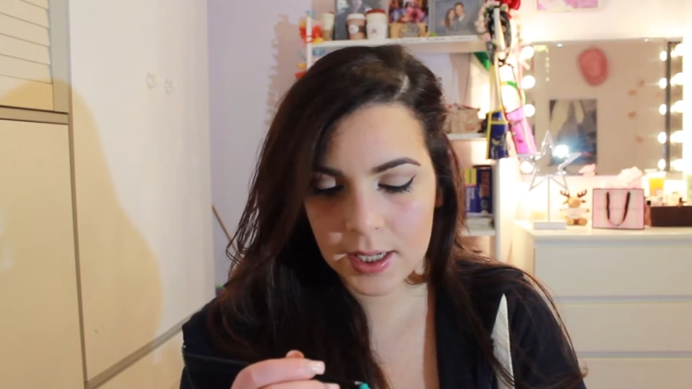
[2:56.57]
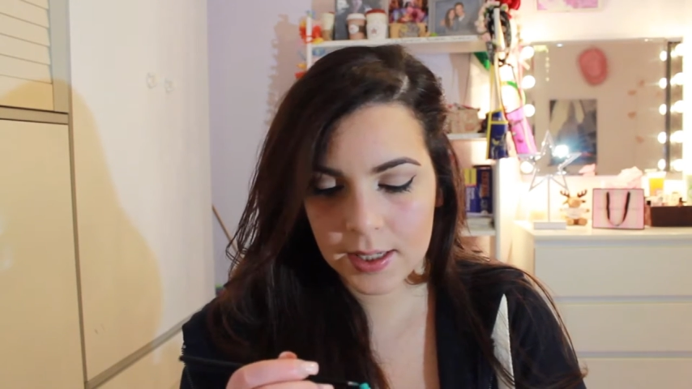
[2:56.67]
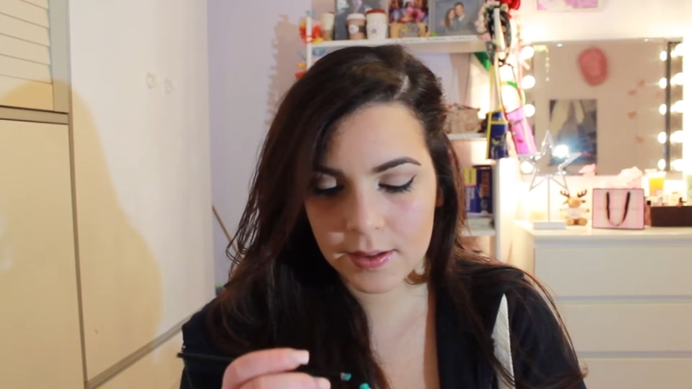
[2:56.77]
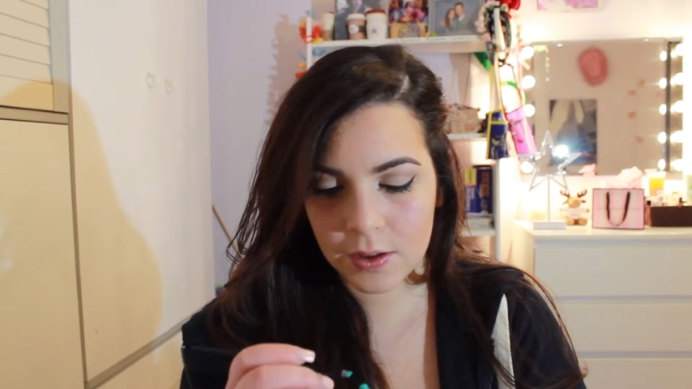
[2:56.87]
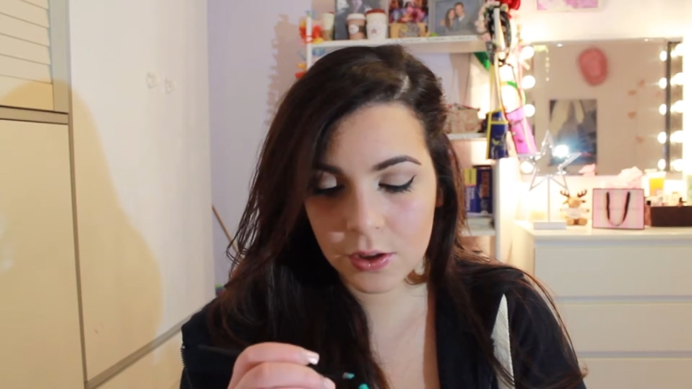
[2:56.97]

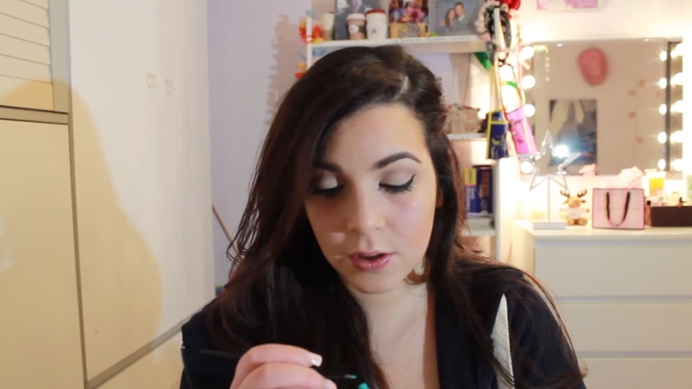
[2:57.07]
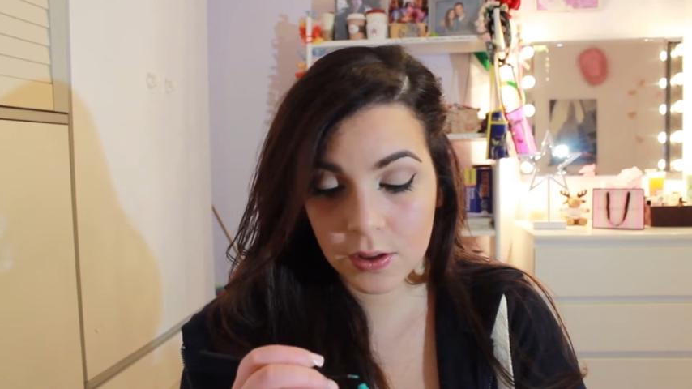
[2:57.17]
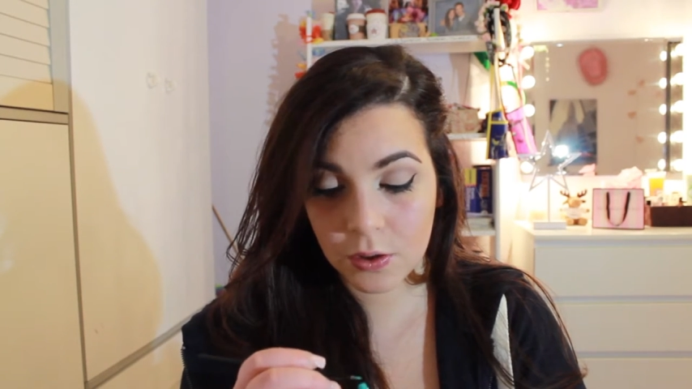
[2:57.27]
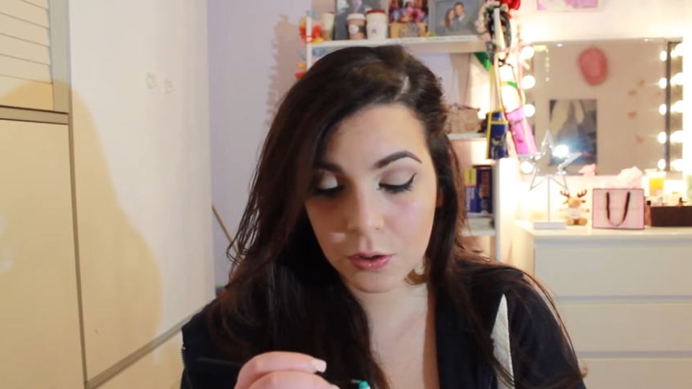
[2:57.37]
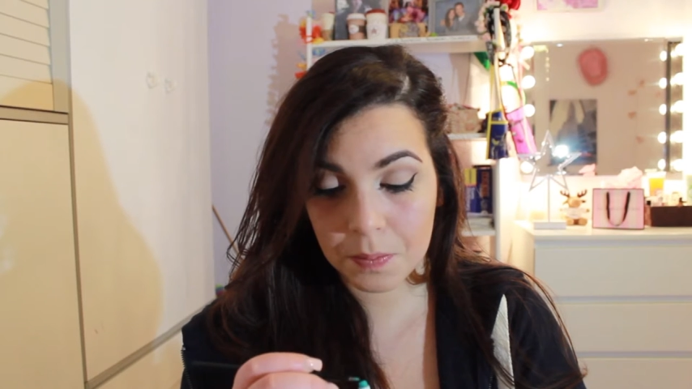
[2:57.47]
It's
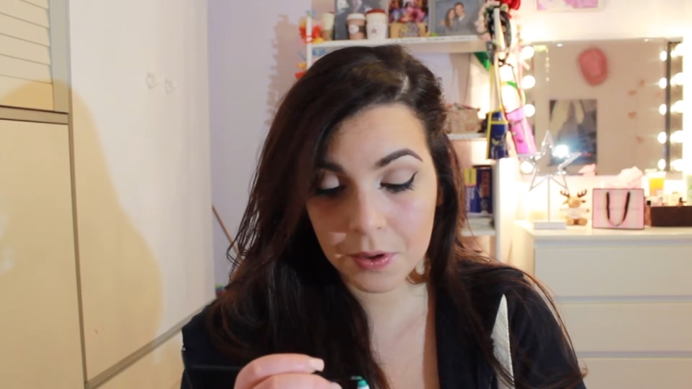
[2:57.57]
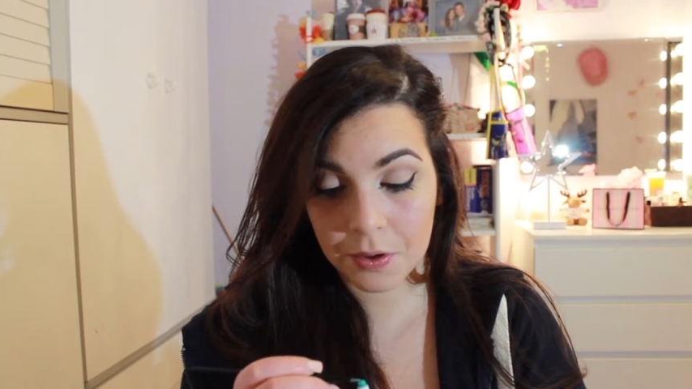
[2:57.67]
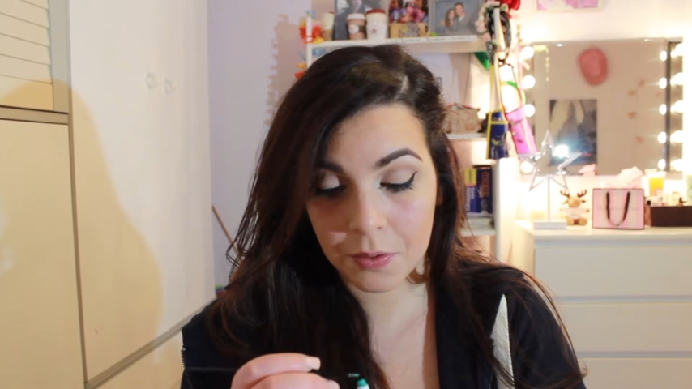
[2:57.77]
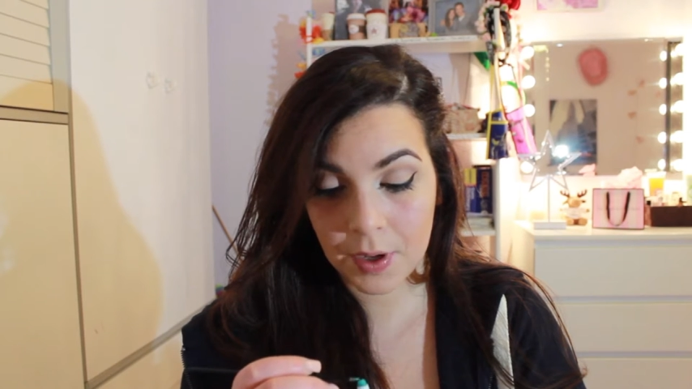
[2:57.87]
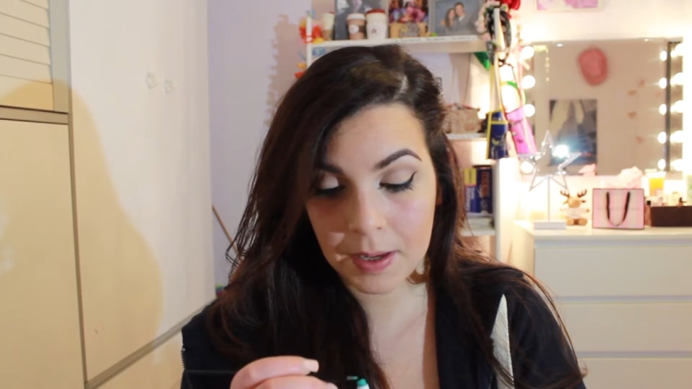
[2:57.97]
super
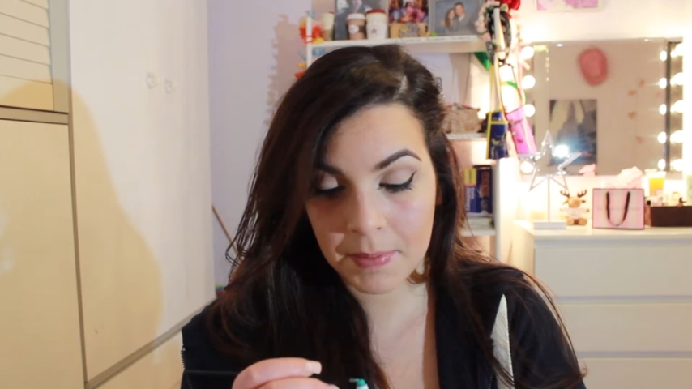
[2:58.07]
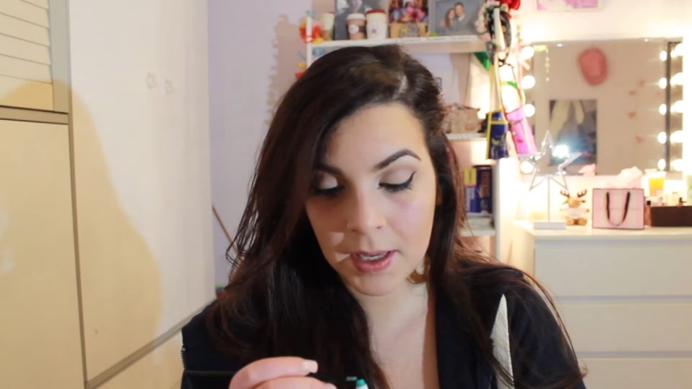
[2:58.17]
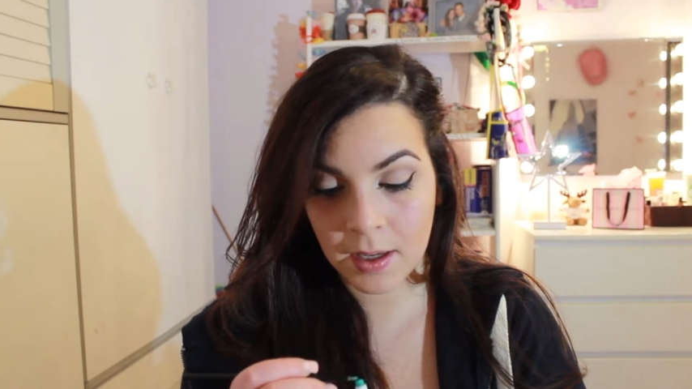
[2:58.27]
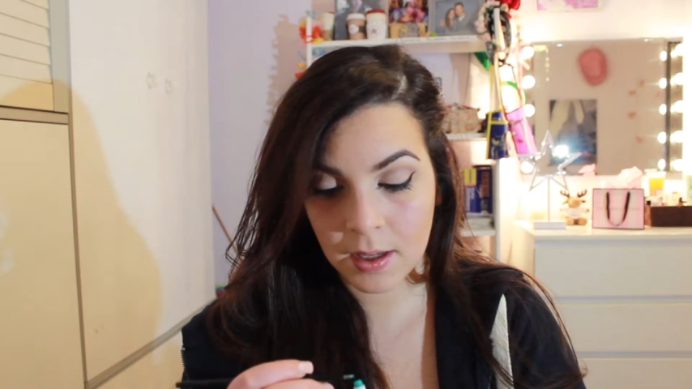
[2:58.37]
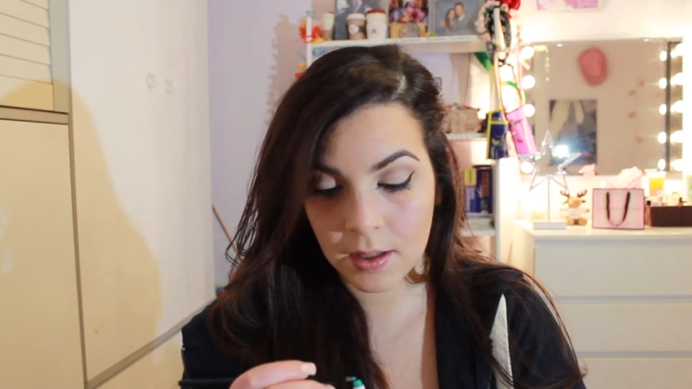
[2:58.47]

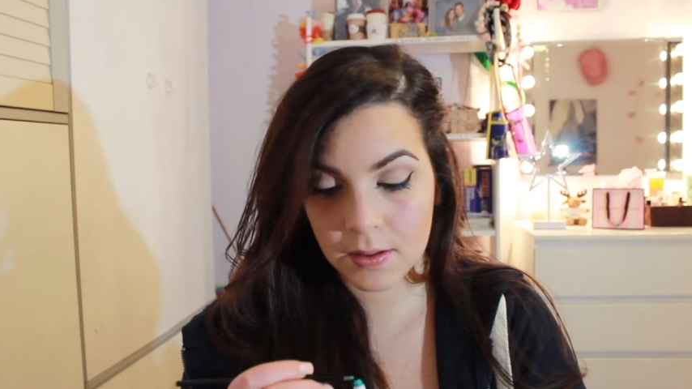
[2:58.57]
creamy,